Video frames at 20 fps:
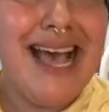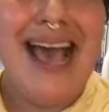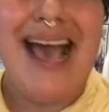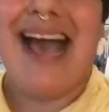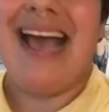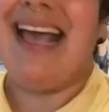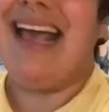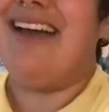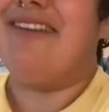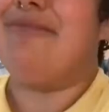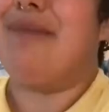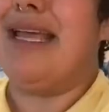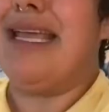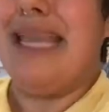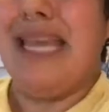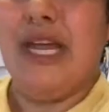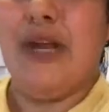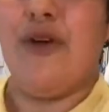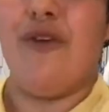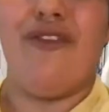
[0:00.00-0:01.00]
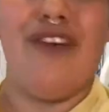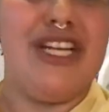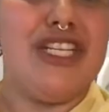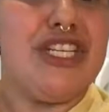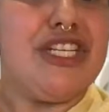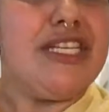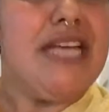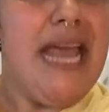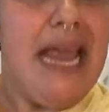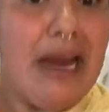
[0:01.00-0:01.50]
I have my keto
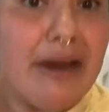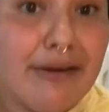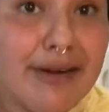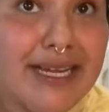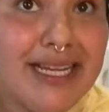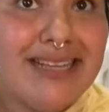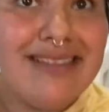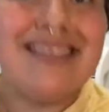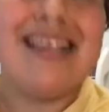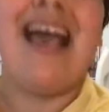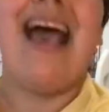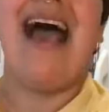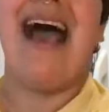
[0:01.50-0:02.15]
vegetarians,